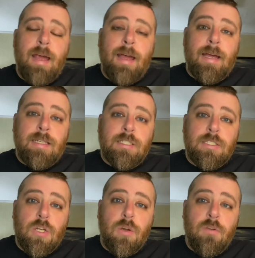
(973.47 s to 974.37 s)
Just
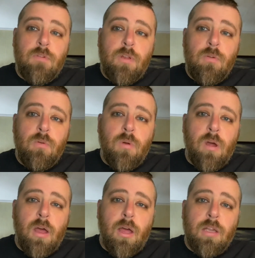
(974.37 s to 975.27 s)
so if you
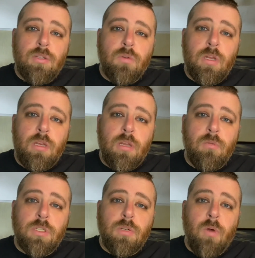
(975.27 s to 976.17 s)
enjoyed what
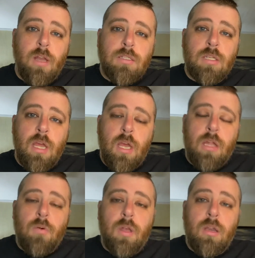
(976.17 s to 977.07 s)
you watched, go
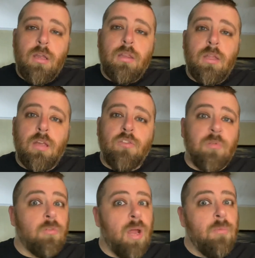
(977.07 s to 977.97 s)
ahead and hit the
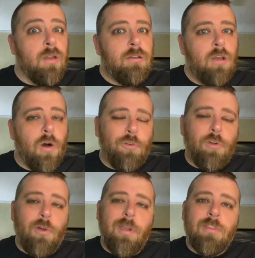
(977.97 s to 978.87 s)
subscribe button. Also
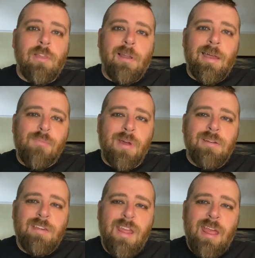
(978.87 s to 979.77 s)
hit the like button,
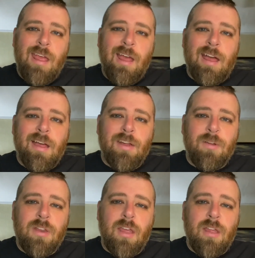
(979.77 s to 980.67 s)

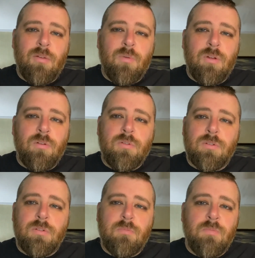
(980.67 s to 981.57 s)
and we'll
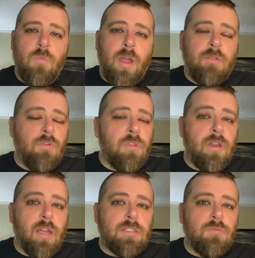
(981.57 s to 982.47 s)
wait for the
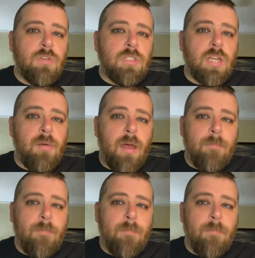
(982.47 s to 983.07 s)
next ones to come out.